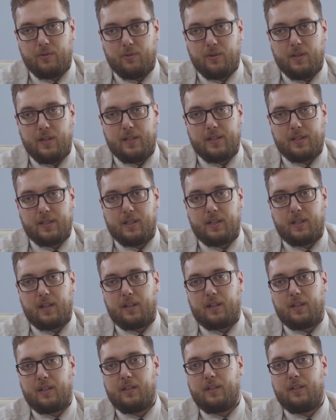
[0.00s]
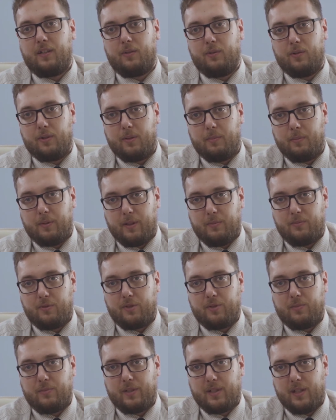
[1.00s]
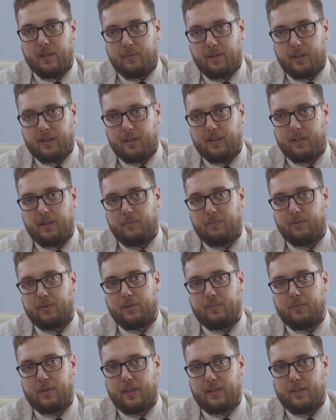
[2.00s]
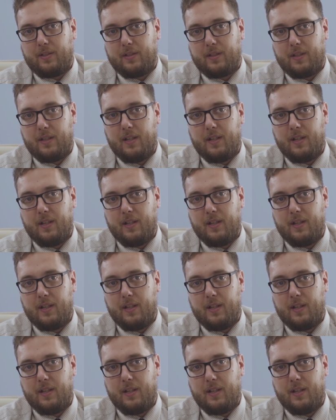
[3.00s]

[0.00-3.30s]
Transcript: for specific year, because we know when certain